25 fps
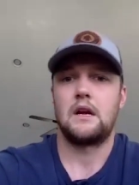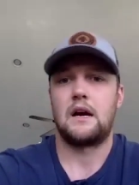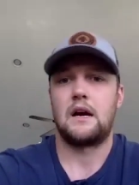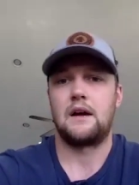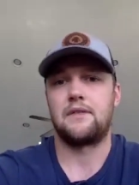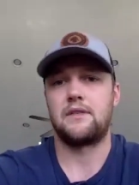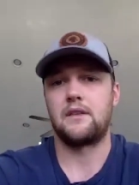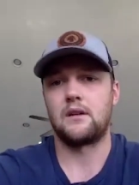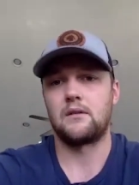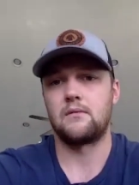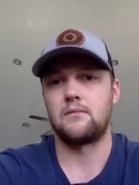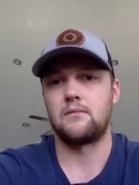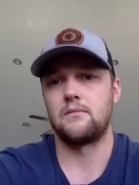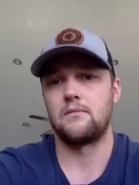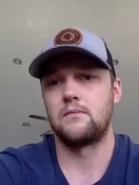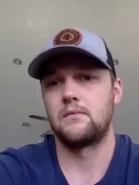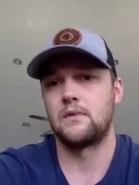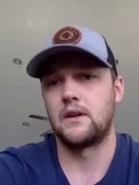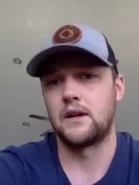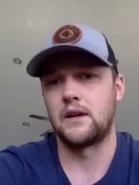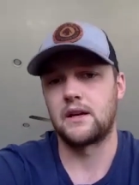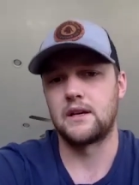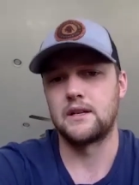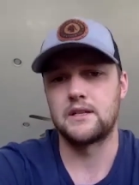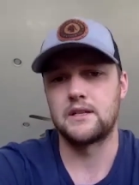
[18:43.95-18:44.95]
I think,
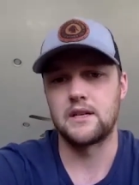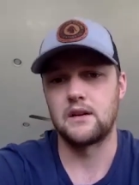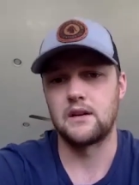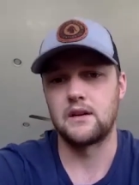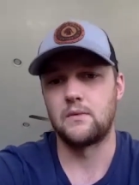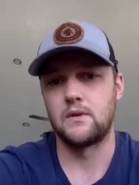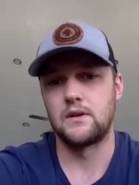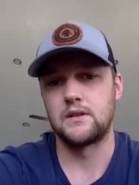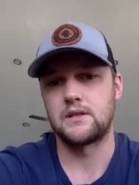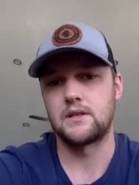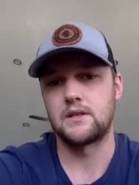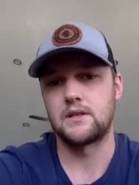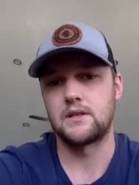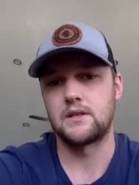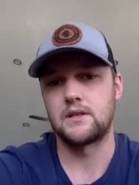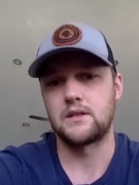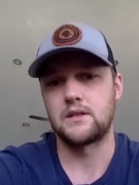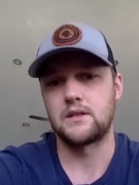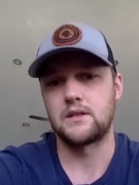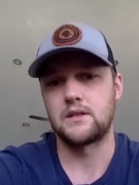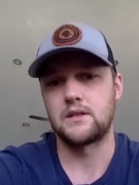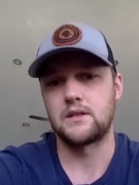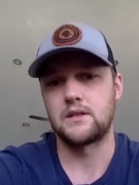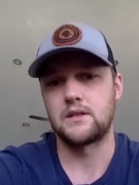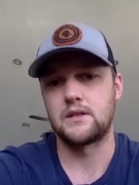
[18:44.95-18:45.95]
like I said, once the
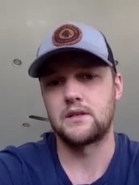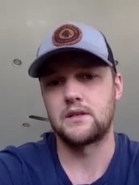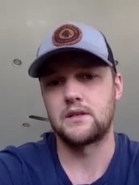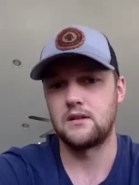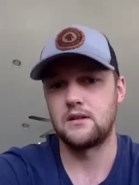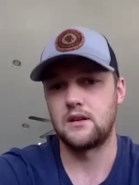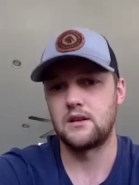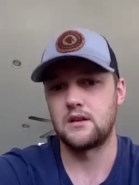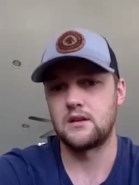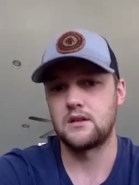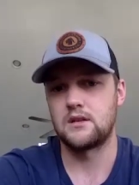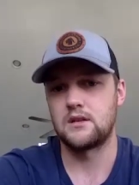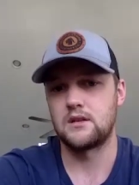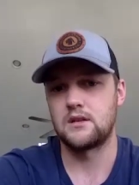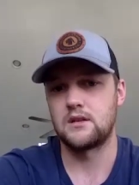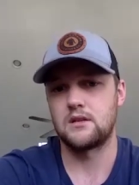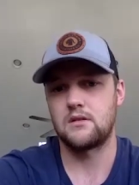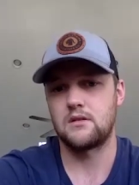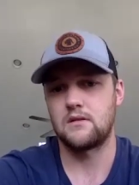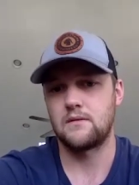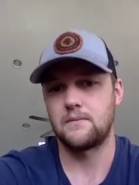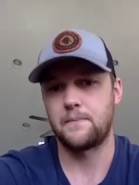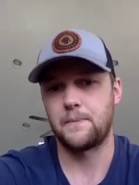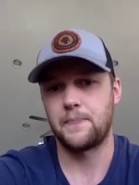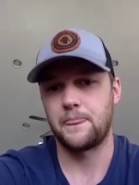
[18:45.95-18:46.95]
season
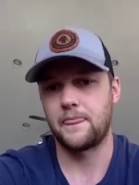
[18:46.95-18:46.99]
is